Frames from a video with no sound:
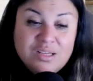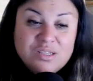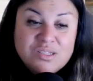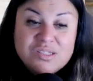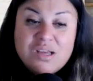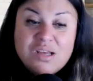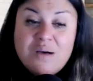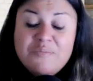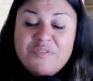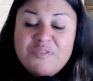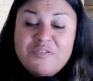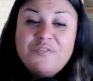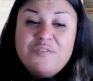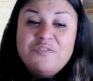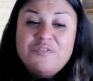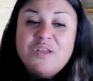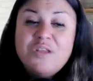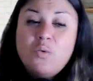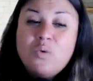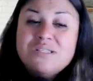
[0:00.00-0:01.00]
Psalm
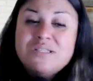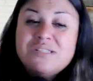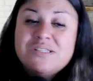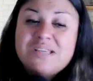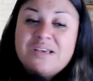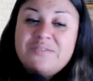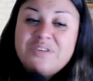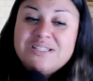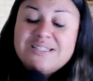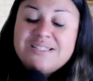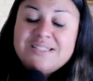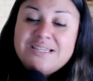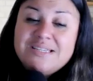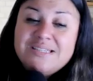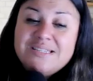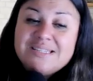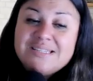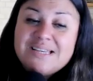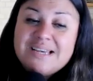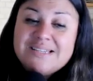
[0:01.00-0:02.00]

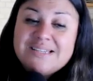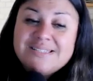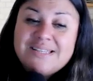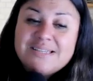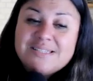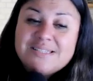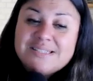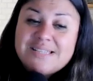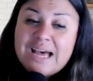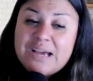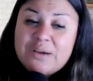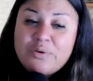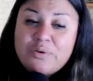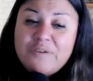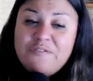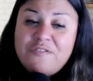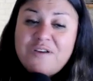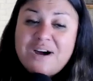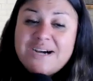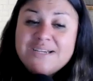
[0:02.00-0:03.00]
51:17 says, the
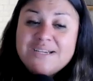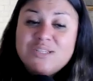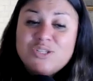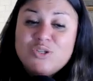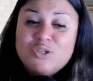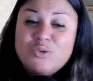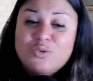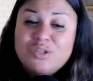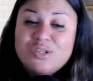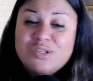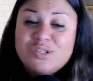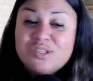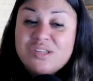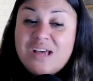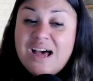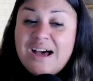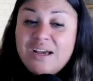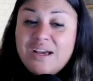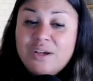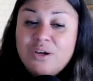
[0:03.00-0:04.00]
sacrifice you
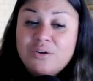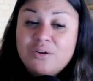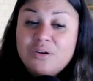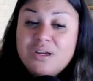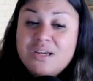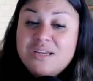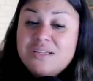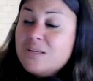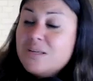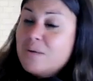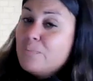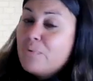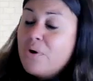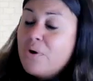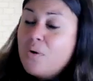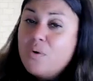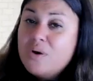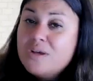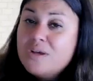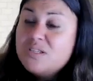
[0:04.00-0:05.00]
desire is a
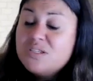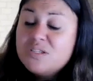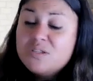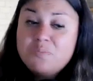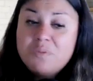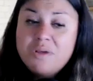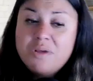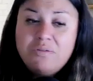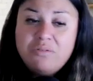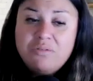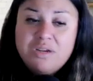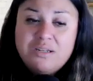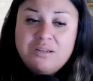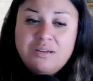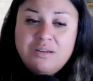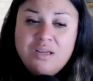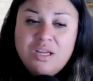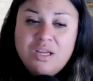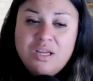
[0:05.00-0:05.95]
broken spirit.